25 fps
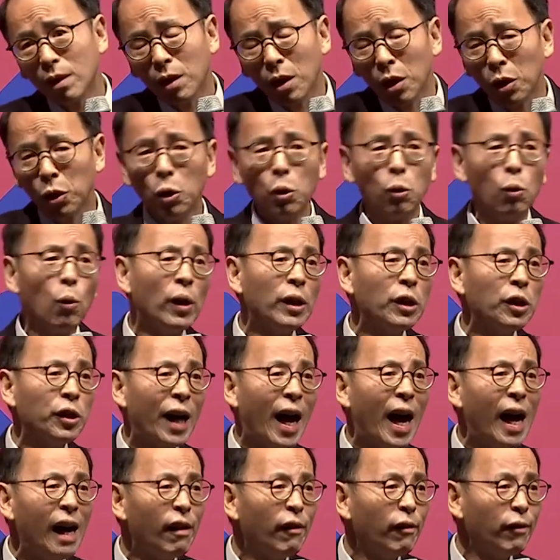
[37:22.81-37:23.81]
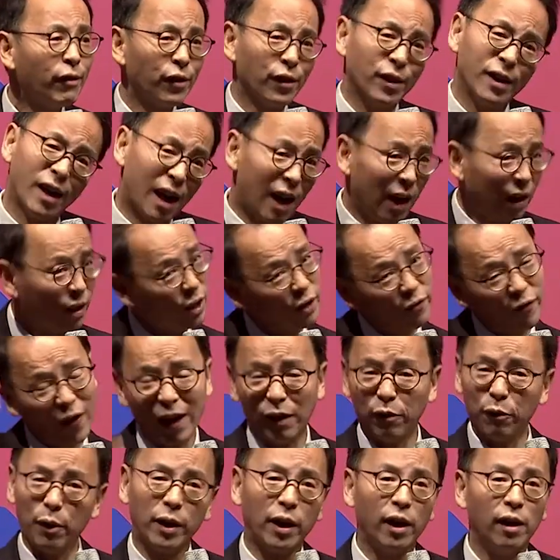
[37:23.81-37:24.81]
You raise tariffs, I
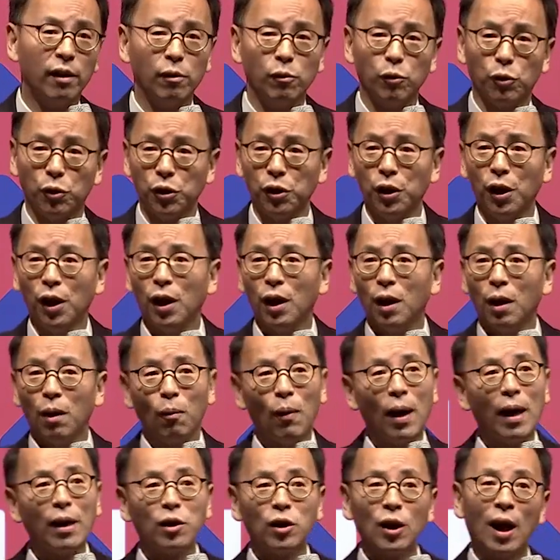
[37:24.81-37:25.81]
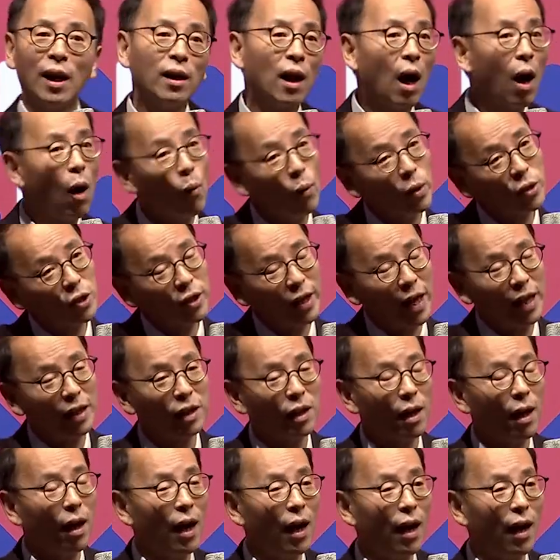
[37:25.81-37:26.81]
devalue the currency. Why China always
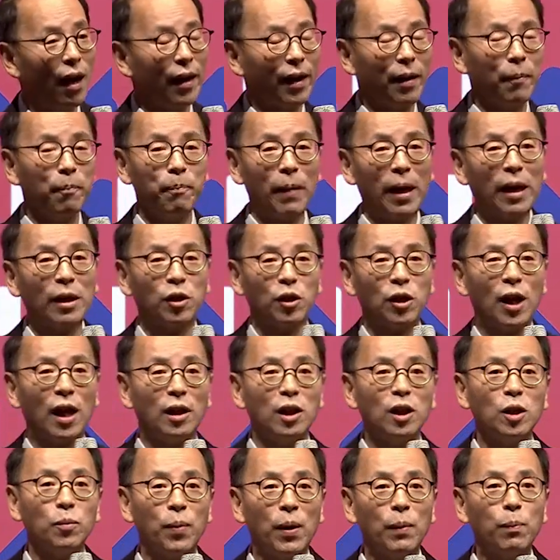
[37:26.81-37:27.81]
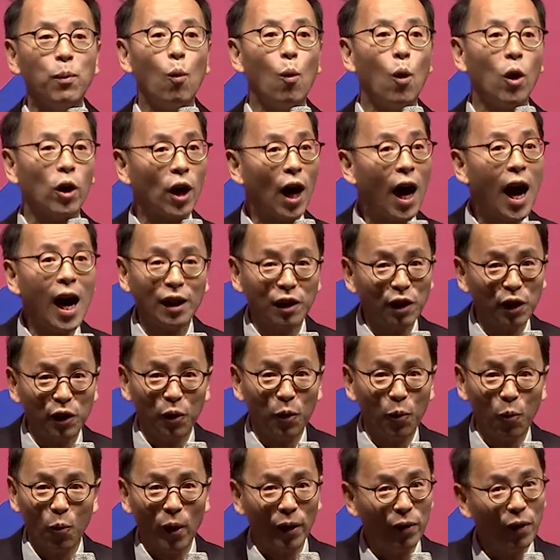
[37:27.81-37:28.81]
makes Chinese people work harder.
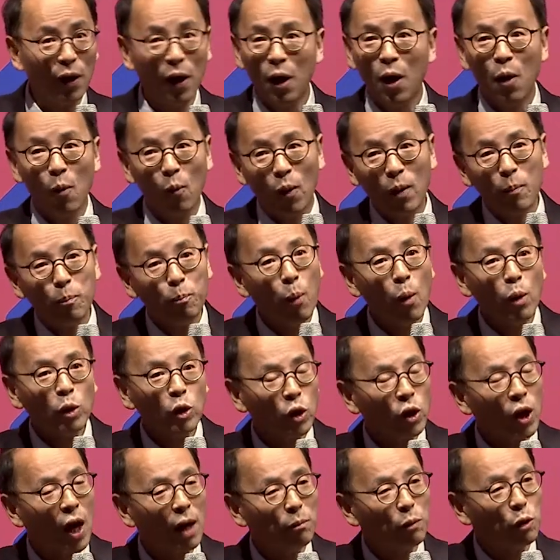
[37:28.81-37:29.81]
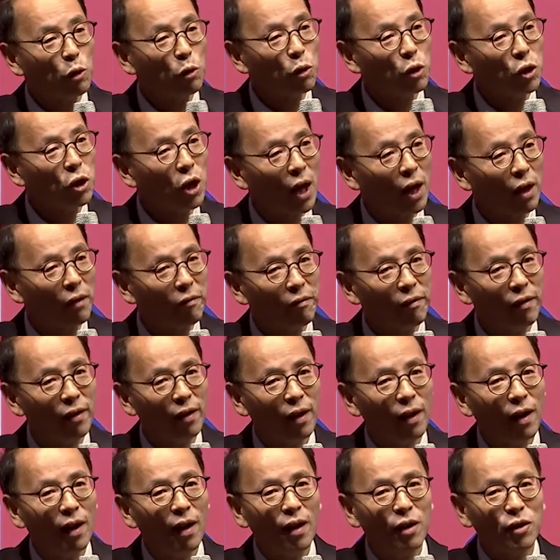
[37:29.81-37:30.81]
When push comes to shove,
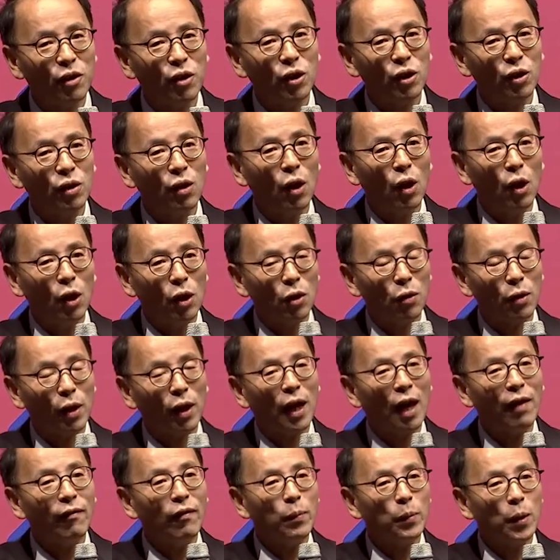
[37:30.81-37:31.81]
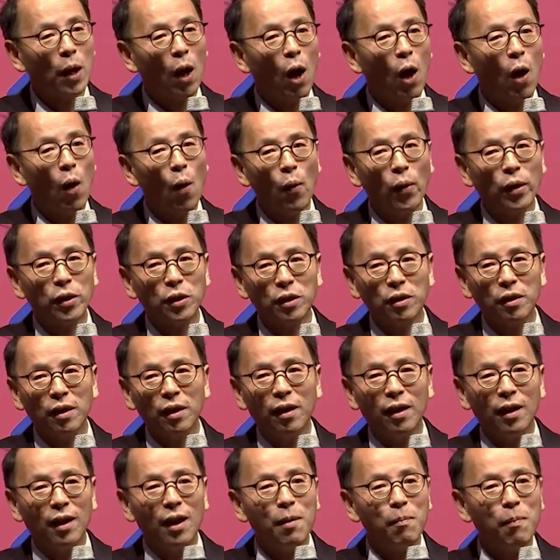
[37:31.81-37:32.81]
the government always
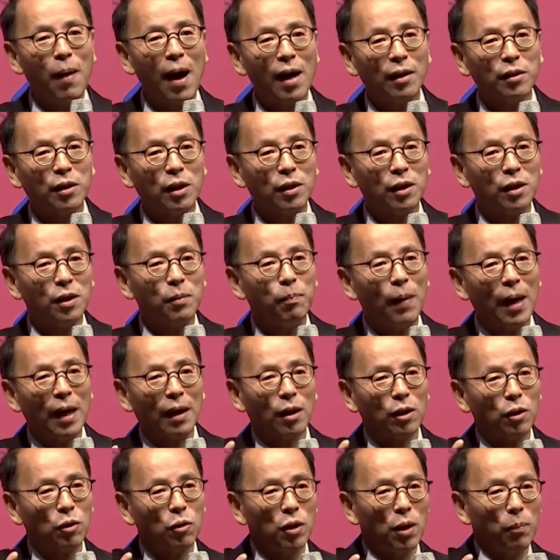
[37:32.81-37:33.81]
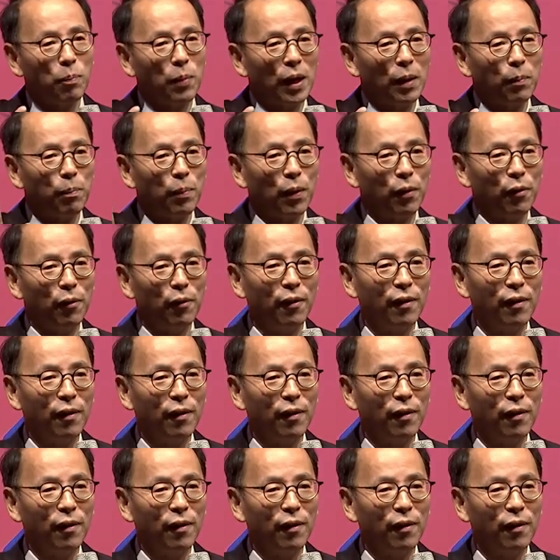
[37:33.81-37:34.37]
passes the buck to the people.